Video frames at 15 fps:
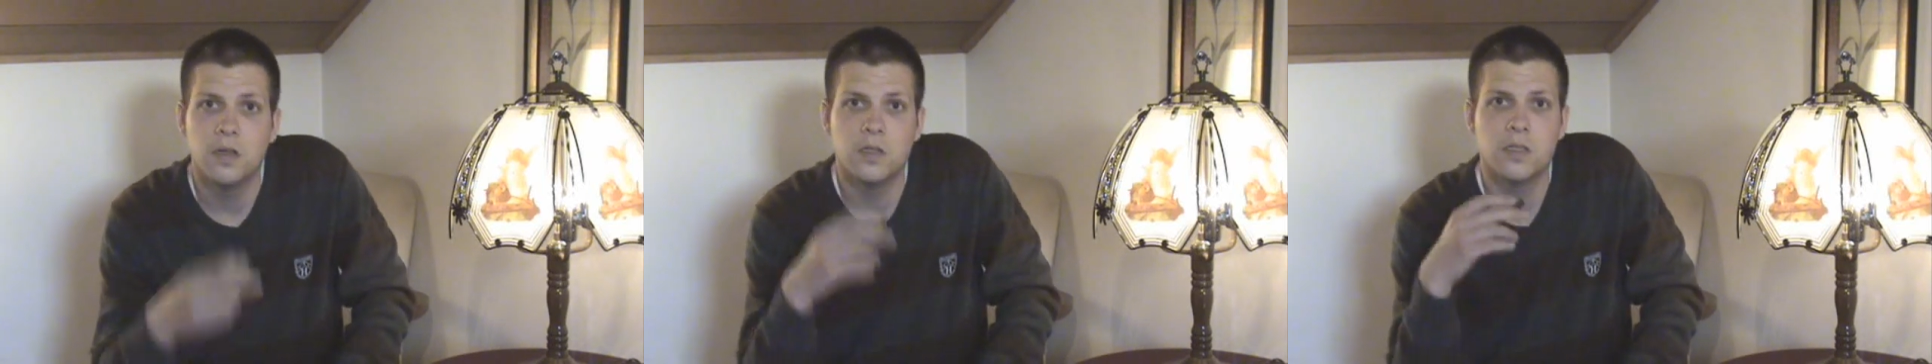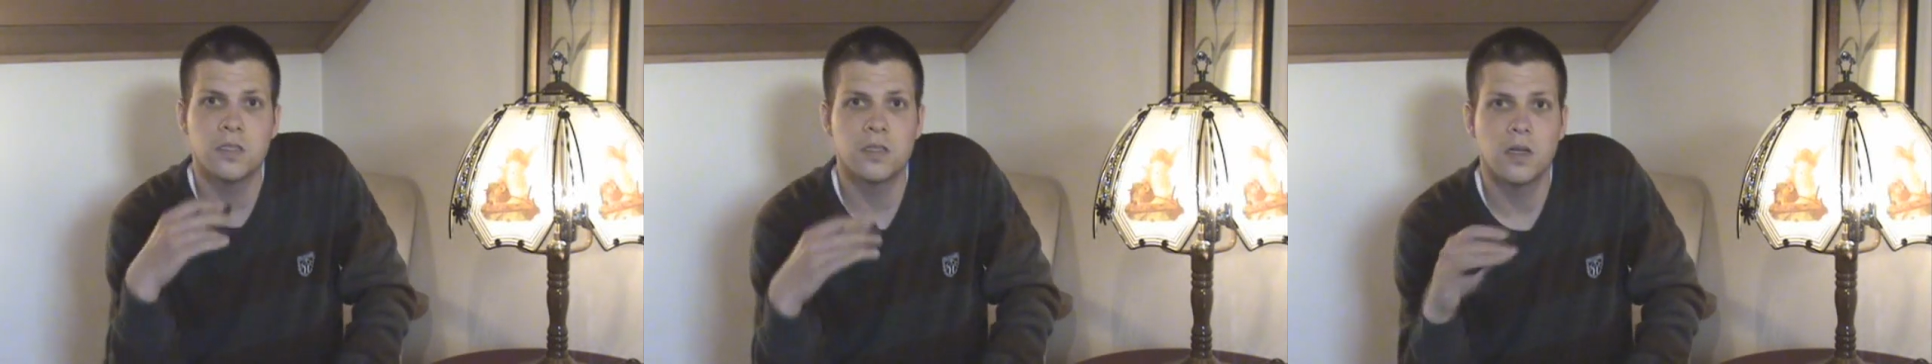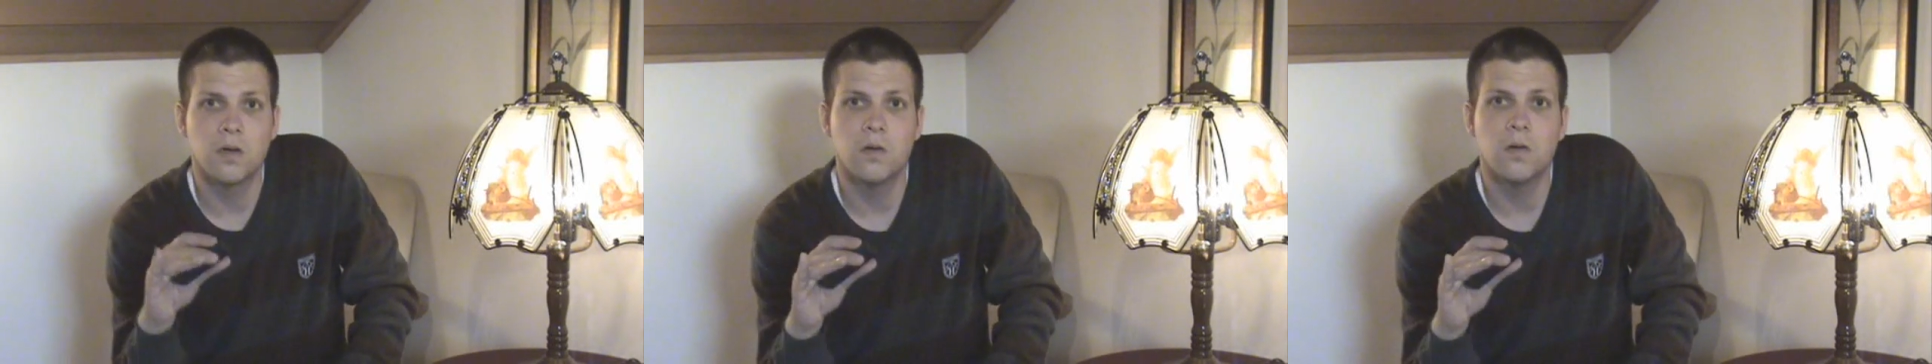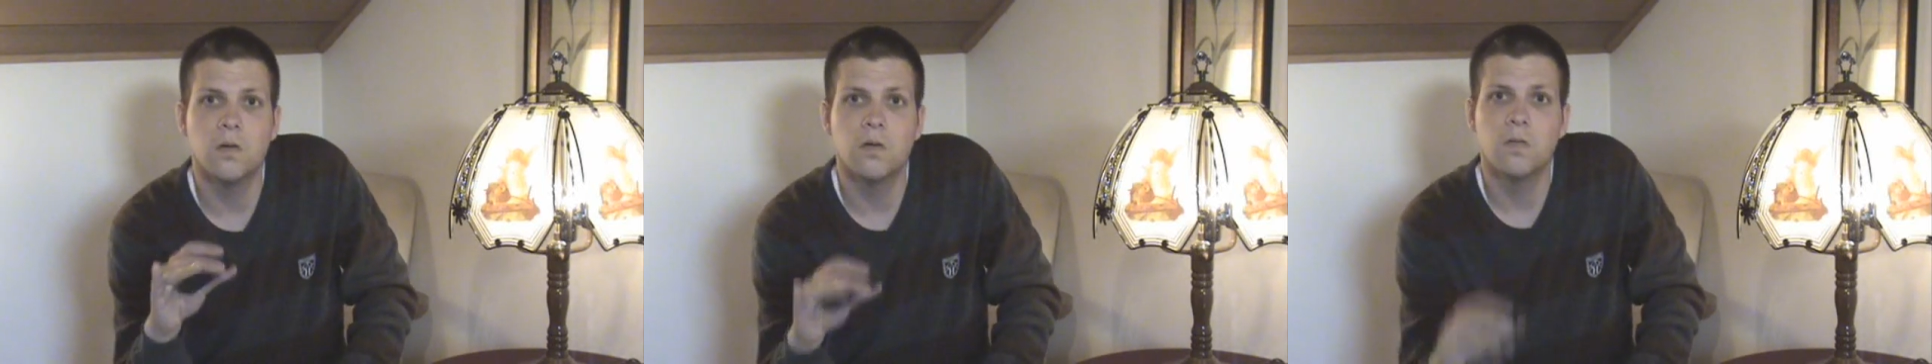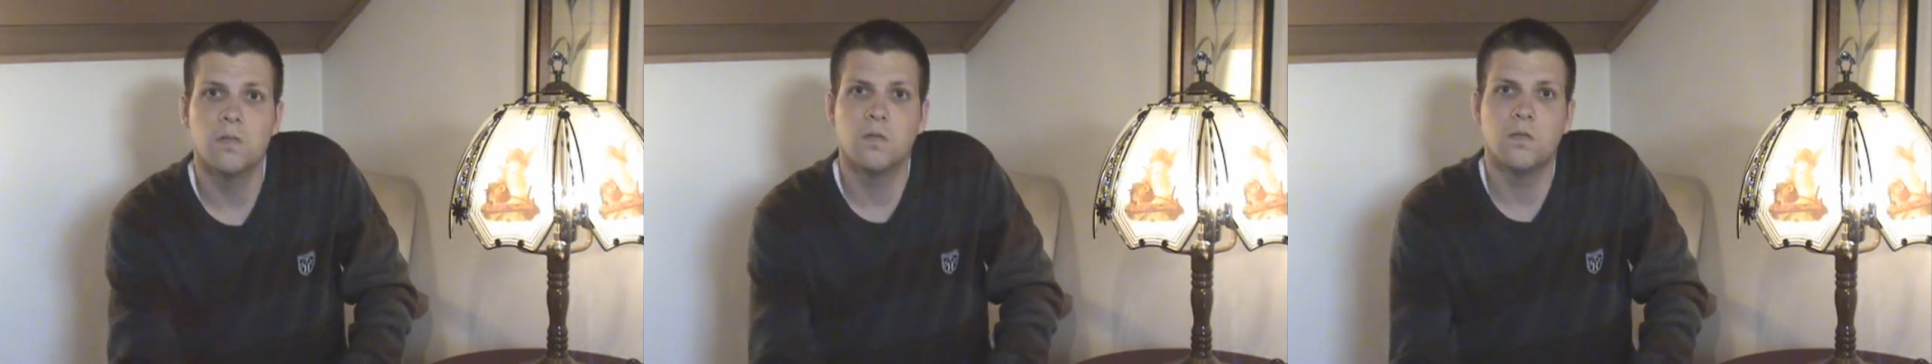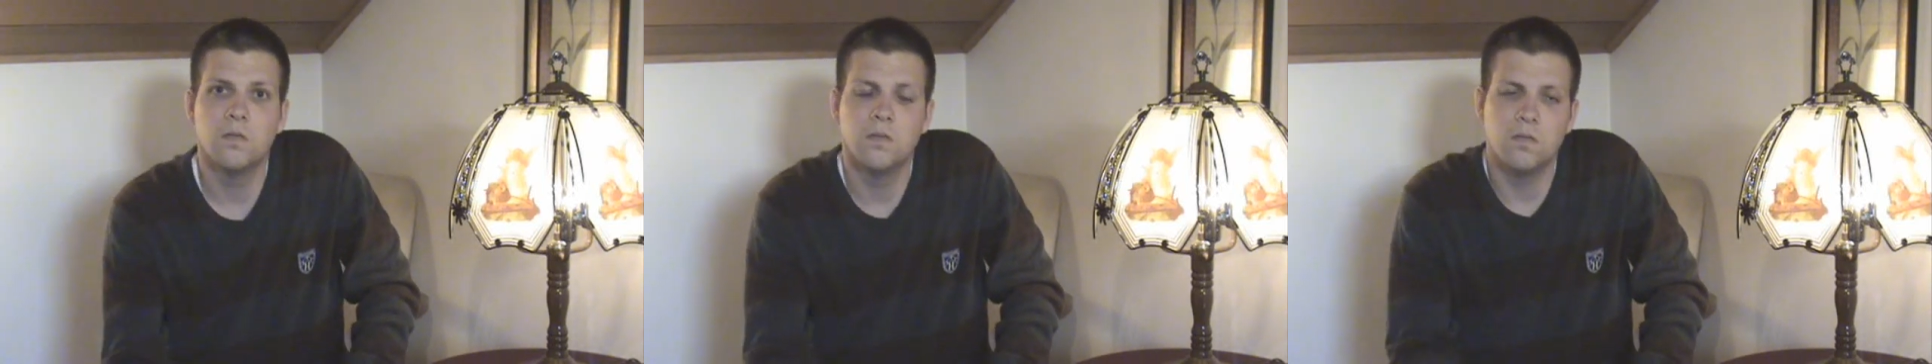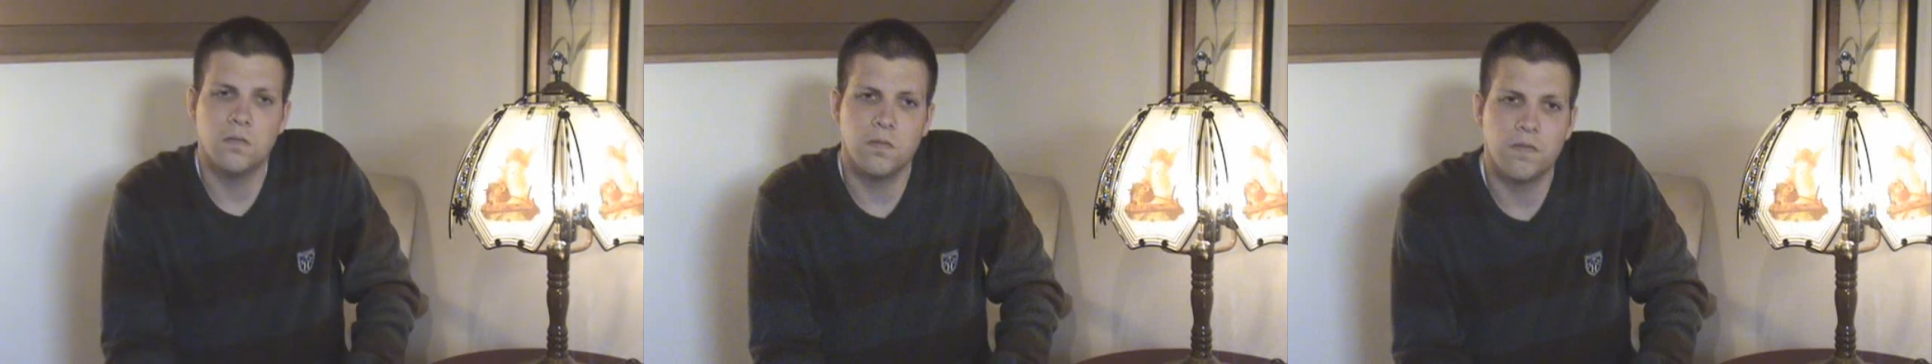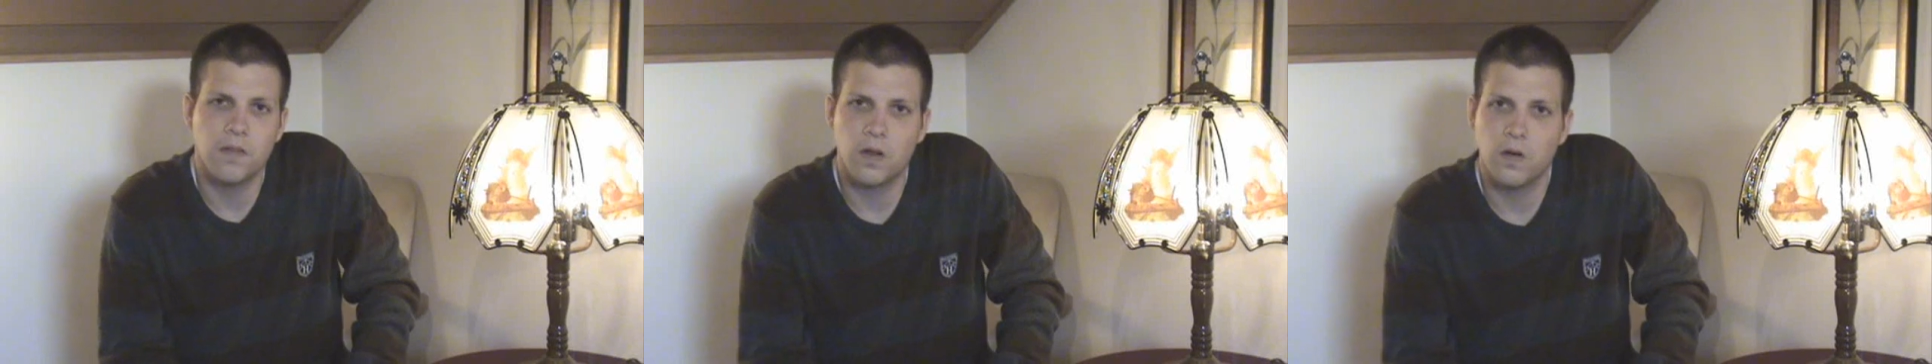subtle
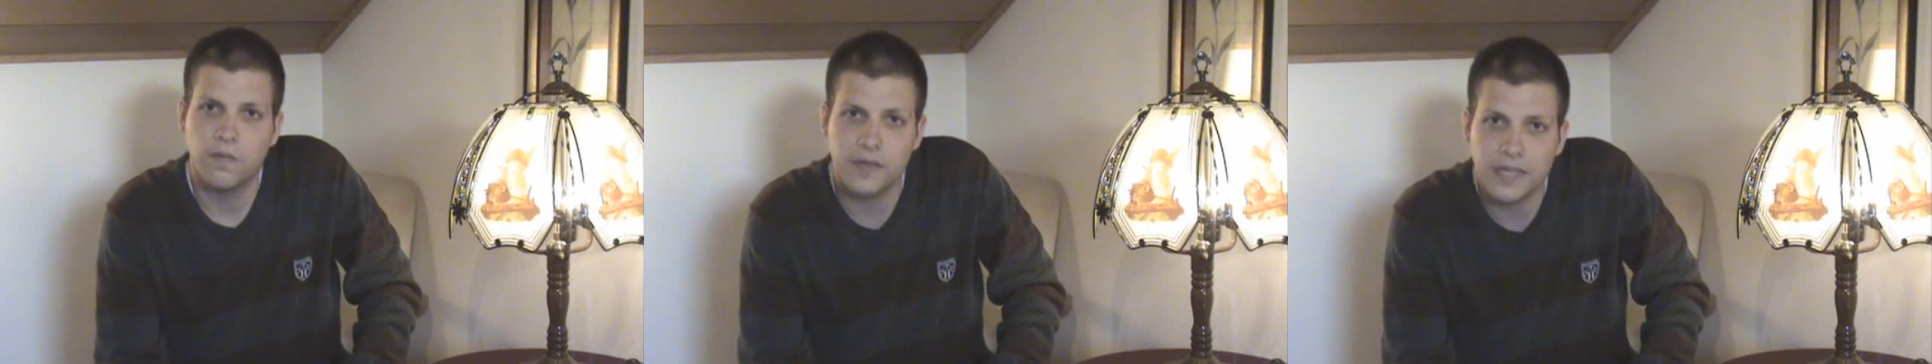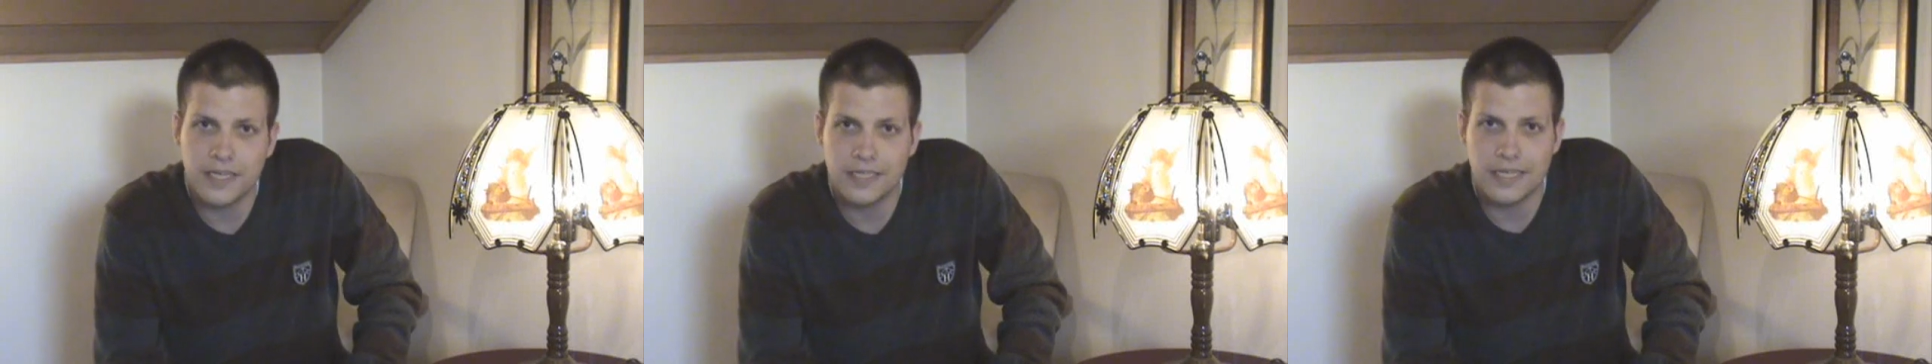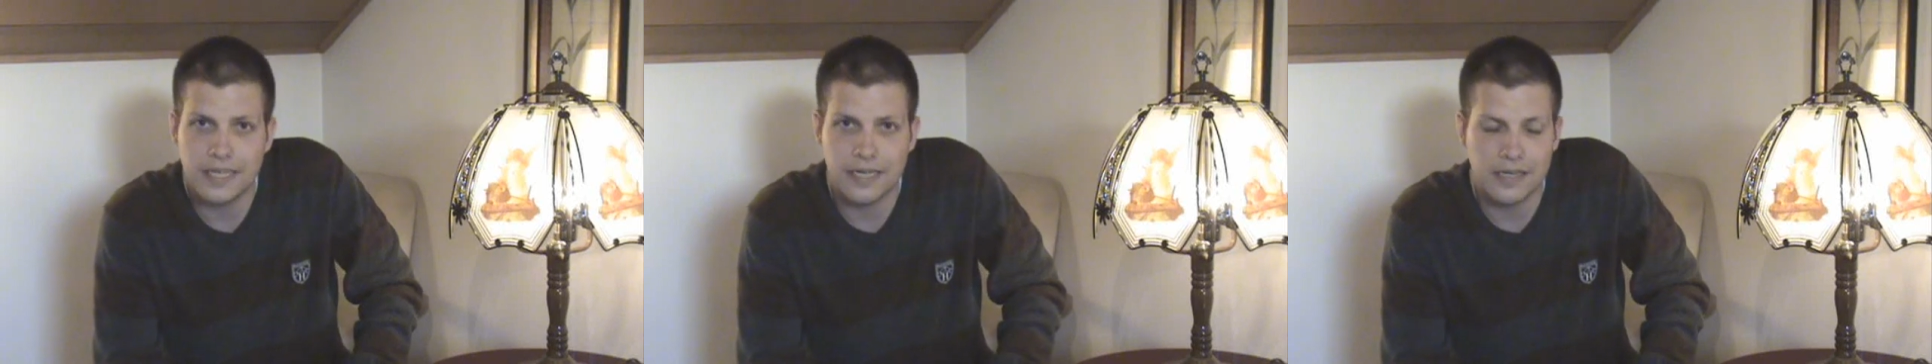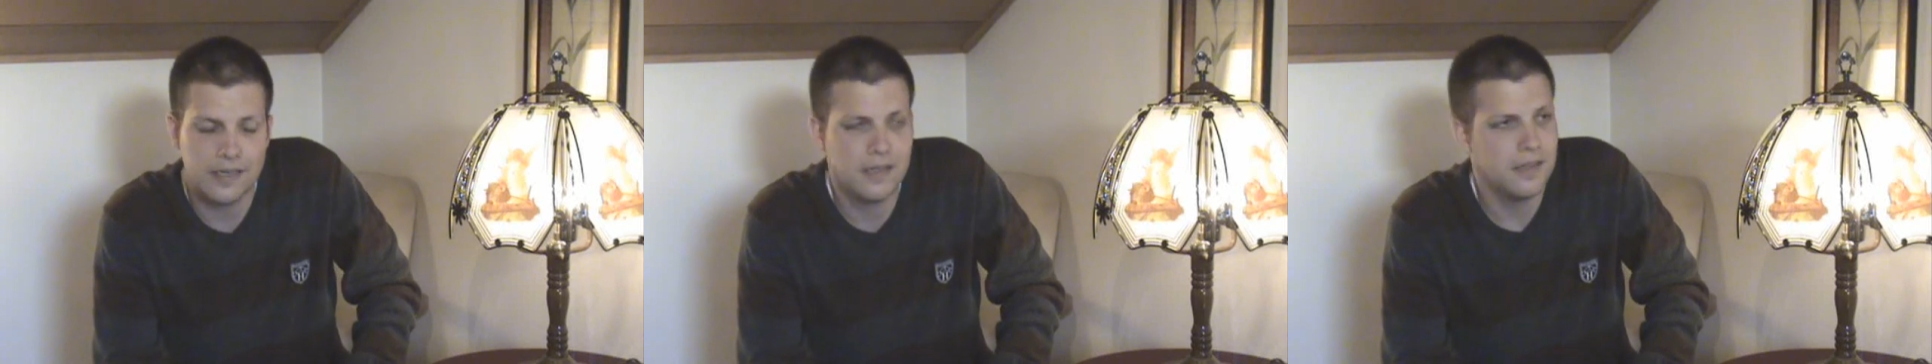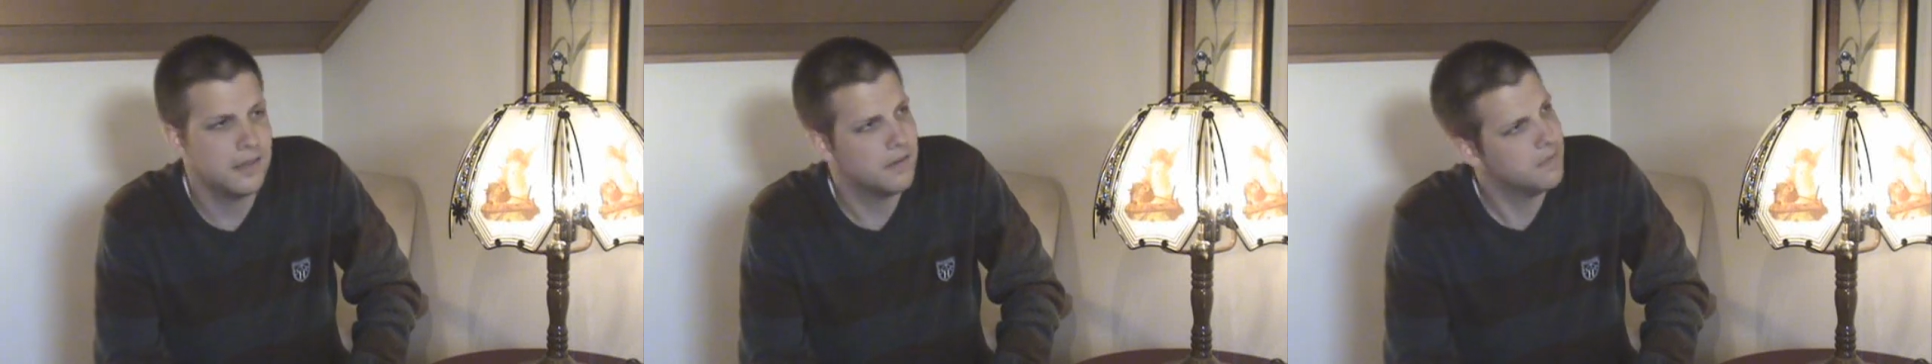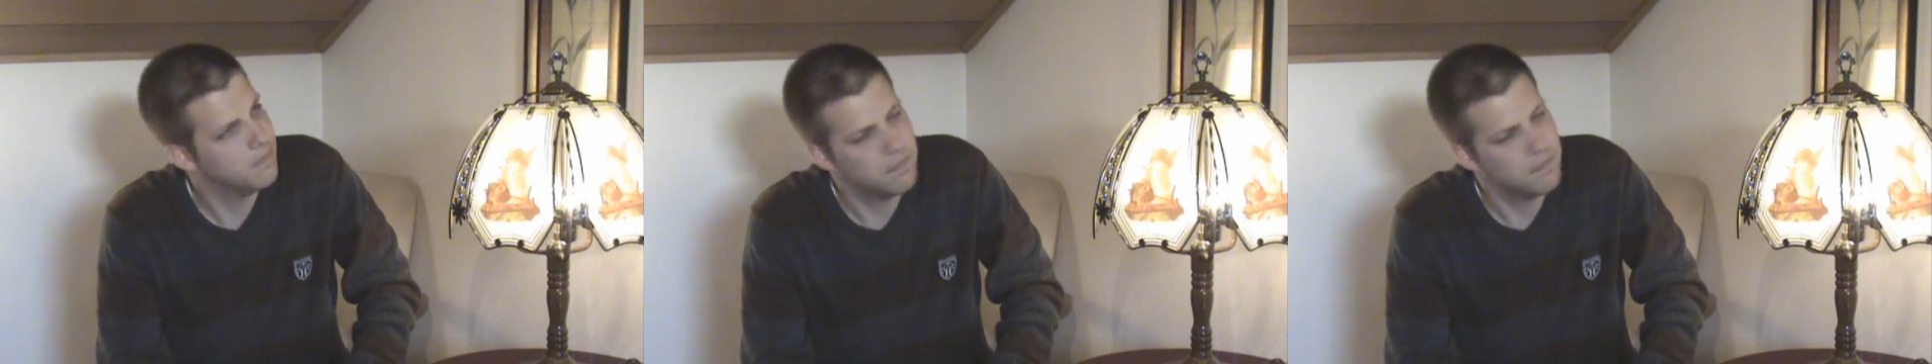flow of nicotine,